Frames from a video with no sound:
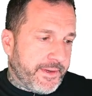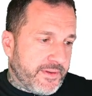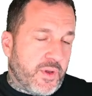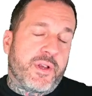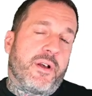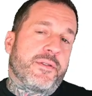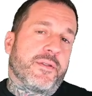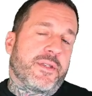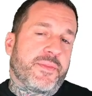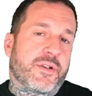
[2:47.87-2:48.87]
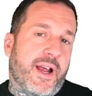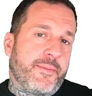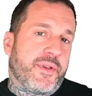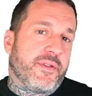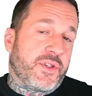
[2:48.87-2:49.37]
you can also
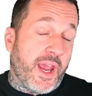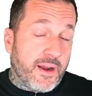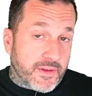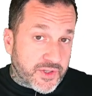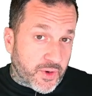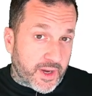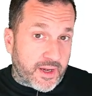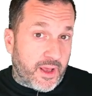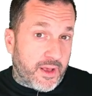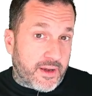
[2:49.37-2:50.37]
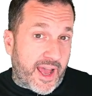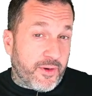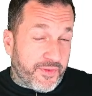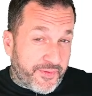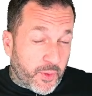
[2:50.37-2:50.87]
subscribe to the channel and join
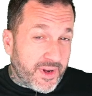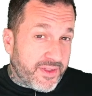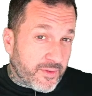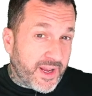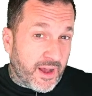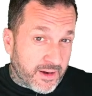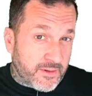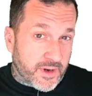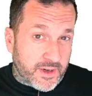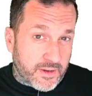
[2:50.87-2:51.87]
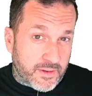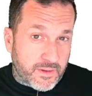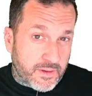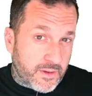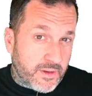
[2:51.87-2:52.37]
now 4,300
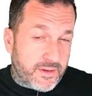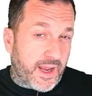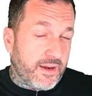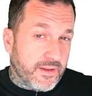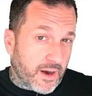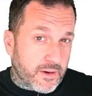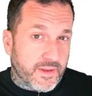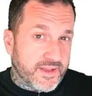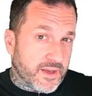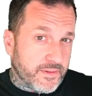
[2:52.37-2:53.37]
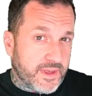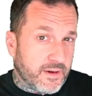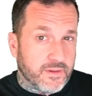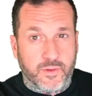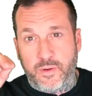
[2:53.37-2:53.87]
data darlings out
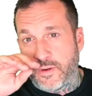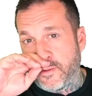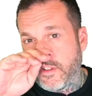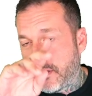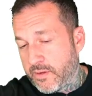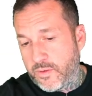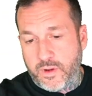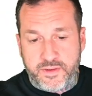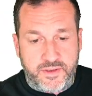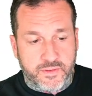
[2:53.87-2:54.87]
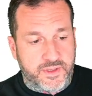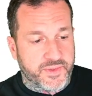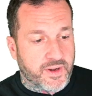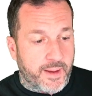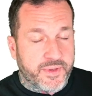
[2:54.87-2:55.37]
there in the world who also
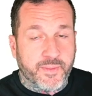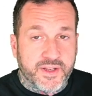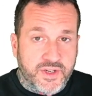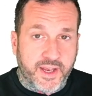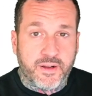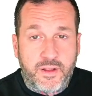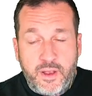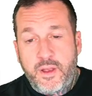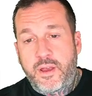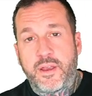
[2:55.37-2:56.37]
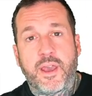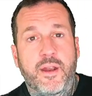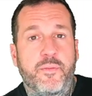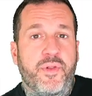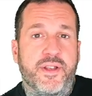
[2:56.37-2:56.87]
subscribe to my channel and
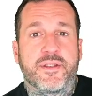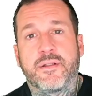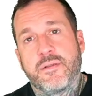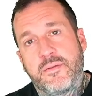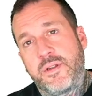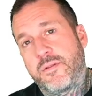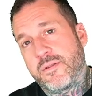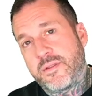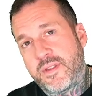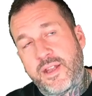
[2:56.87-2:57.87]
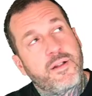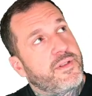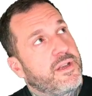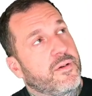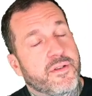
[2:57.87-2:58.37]
get pleasant little
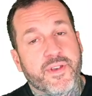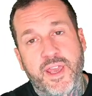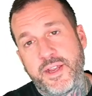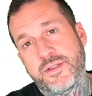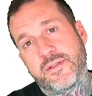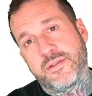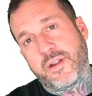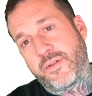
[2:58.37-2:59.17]
tinkly notifications